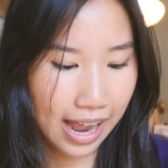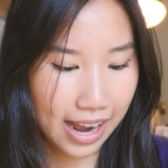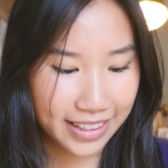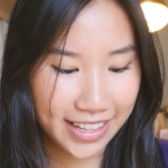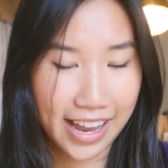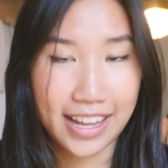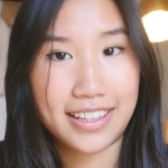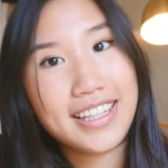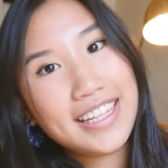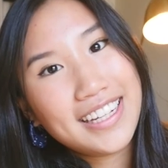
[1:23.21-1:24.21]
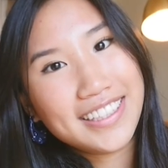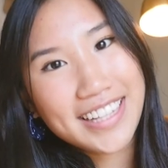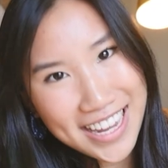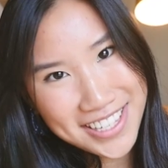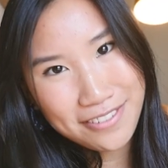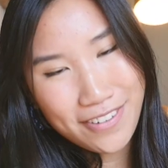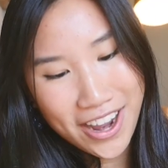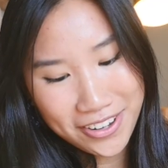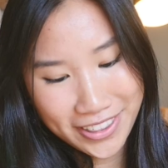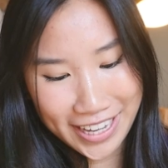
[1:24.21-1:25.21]
And then the last and
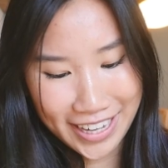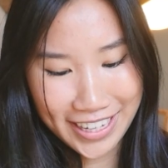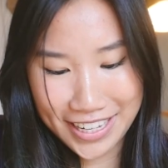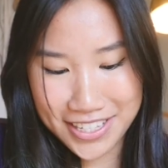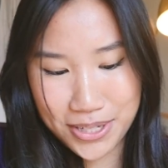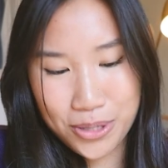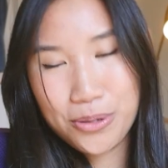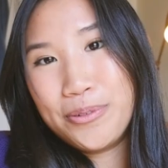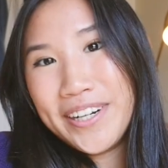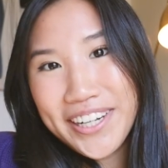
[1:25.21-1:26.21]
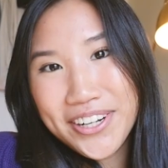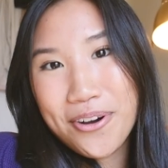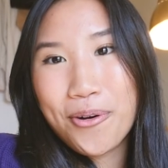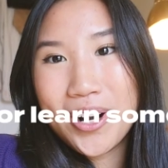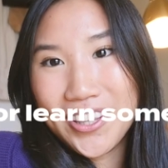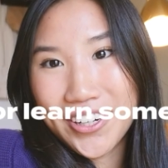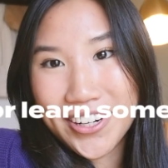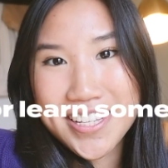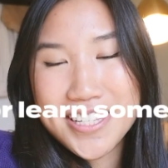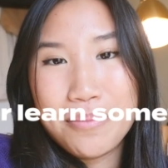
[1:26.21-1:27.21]
final thing is to read or
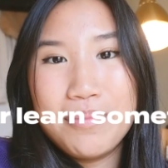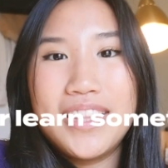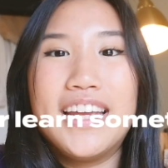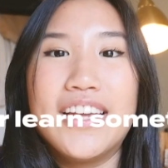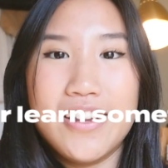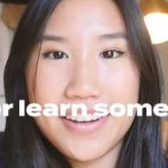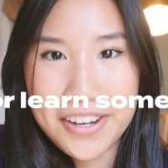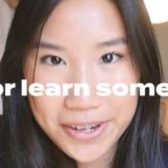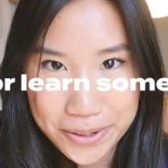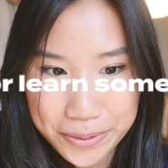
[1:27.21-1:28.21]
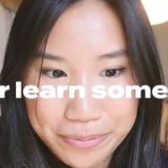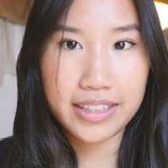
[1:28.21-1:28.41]
learn something new.